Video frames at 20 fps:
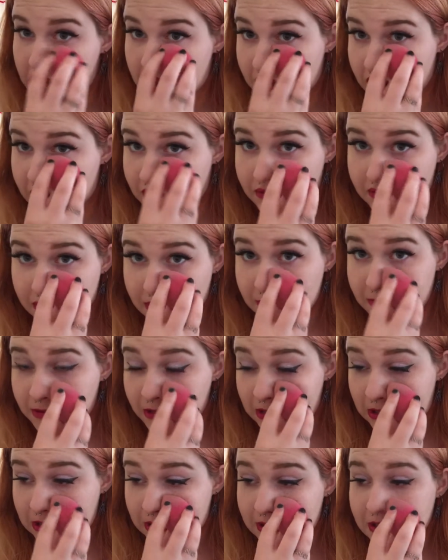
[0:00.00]
I don't really feel
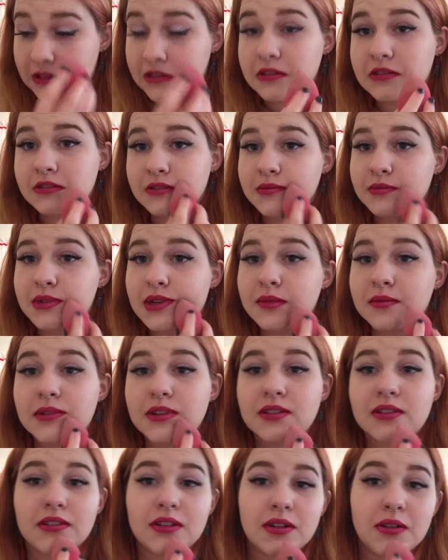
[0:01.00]
like I need to. I'm probably
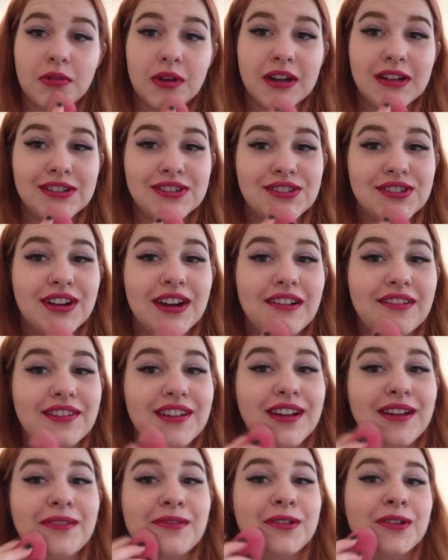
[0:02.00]
just gonna wash it off
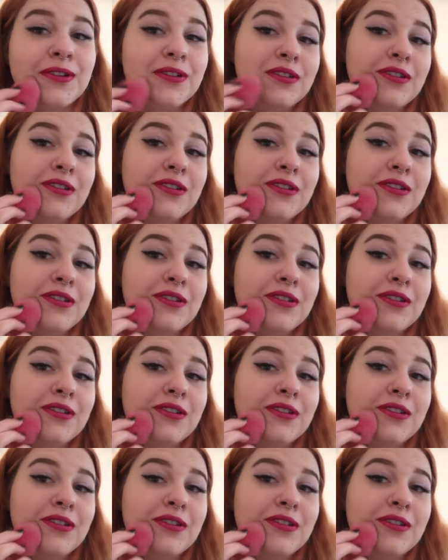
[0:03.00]
after.